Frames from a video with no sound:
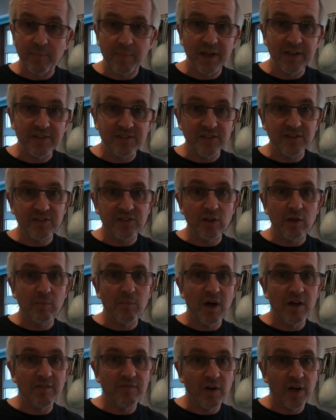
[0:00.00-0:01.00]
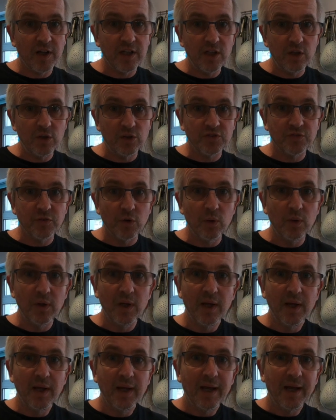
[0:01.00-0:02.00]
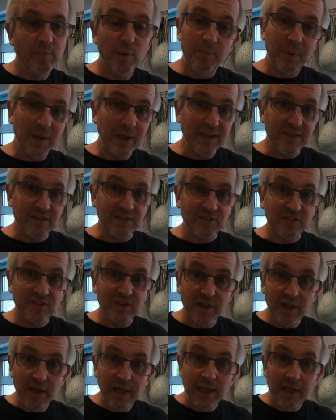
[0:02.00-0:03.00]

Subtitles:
places that you might find useful. But please,